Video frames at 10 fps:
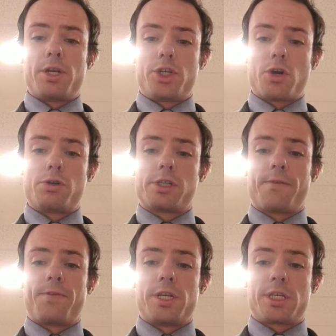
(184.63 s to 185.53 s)
and
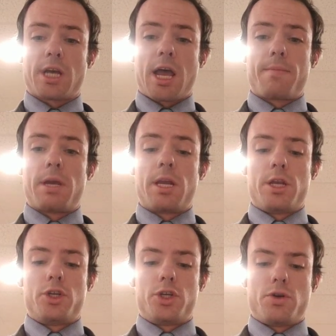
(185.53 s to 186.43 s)
Joseph, and Simon,
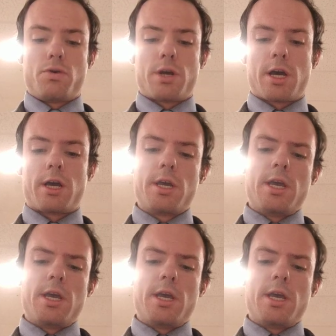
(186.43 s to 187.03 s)
and Judah?